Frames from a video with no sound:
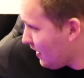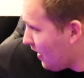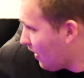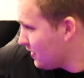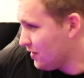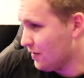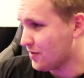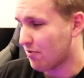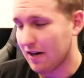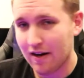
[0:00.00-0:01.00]
honestly, it
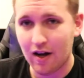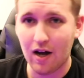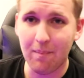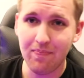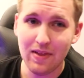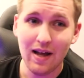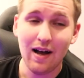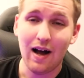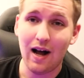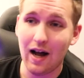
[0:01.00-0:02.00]
looks great.
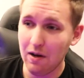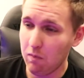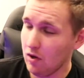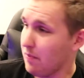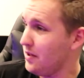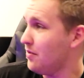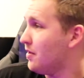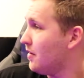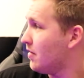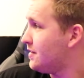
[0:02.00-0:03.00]
I will be
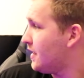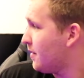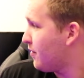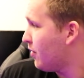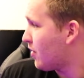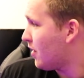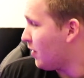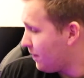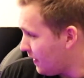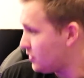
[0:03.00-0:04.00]
doing another setup tour
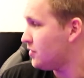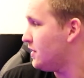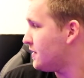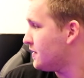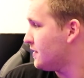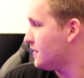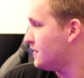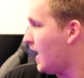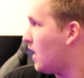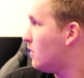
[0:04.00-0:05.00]
eventually, since this
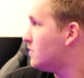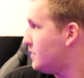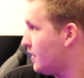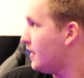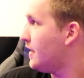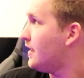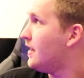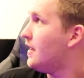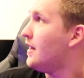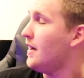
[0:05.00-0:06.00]
is now done,
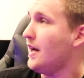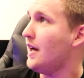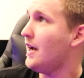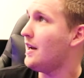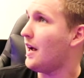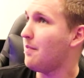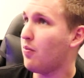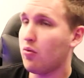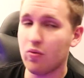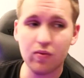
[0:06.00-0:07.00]
and I'm
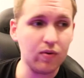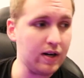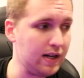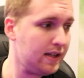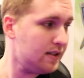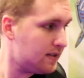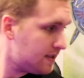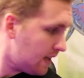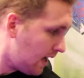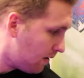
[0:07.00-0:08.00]
pretty
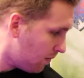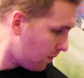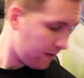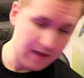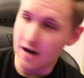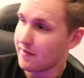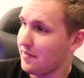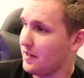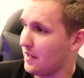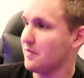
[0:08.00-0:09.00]
set with
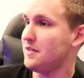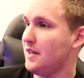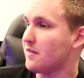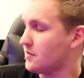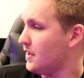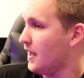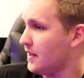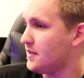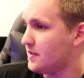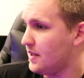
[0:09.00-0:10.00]
everything else here. So
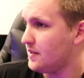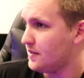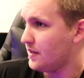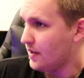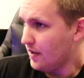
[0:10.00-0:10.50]
yeah, that's